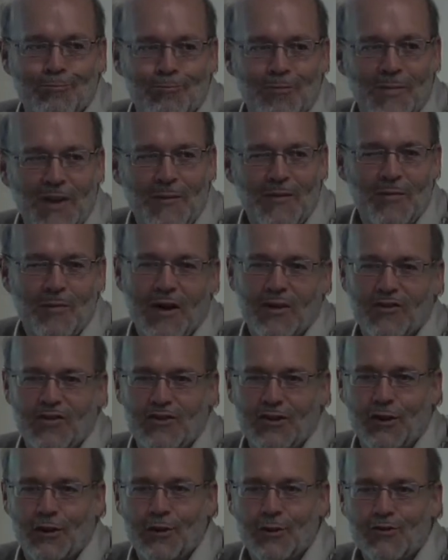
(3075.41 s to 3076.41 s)
maybe about
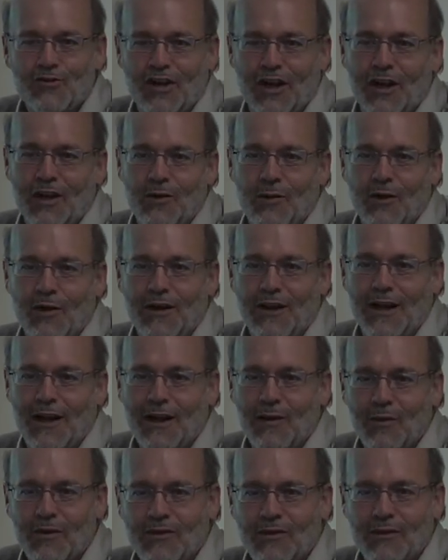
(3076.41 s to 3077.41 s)
zero January
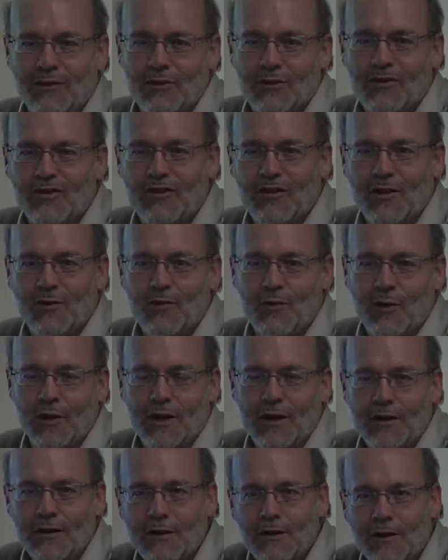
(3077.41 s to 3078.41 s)
day with a good stiff
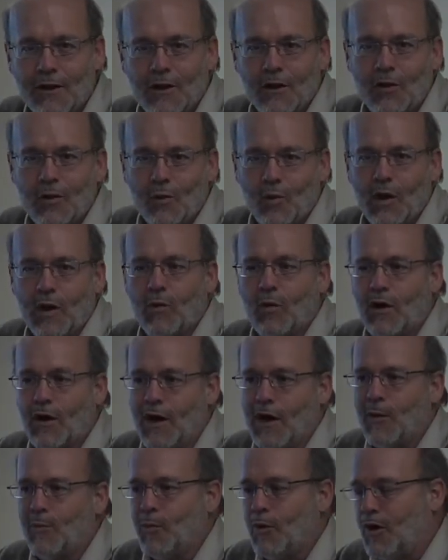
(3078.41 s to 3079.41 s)
wind, we were
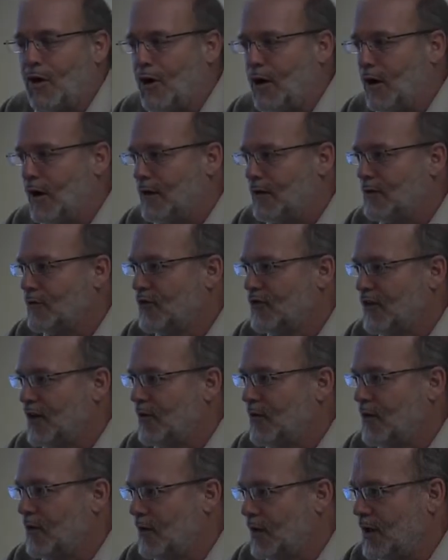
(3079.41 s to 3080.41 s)
up on
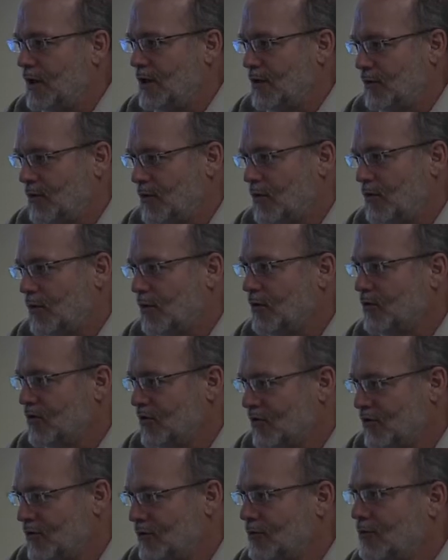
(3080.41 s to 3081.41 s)
7 or 8 different
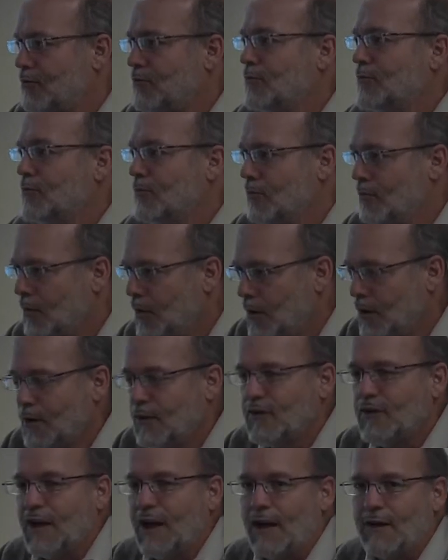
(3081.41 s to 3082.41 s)
roofs
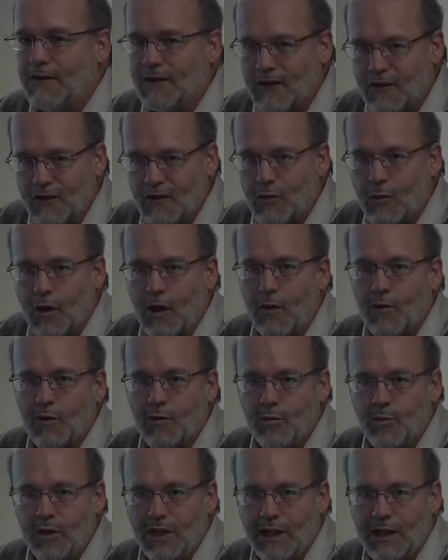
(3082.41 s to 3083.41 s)
saying, this is where it
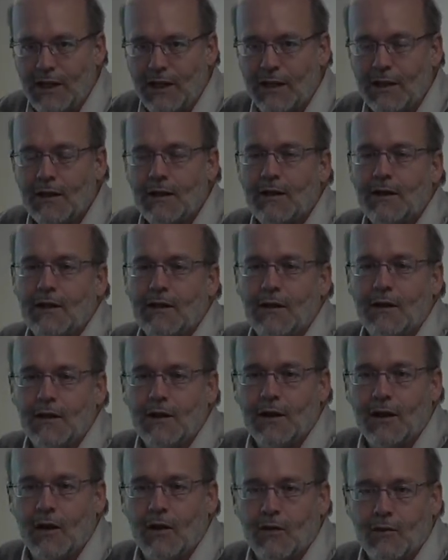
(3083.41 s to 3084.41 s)
would be,
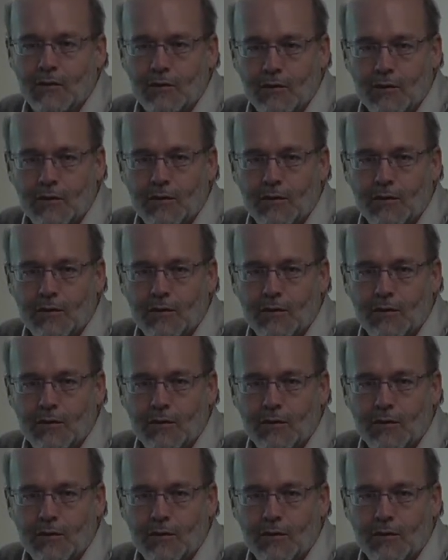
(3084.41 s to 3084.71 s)
you know,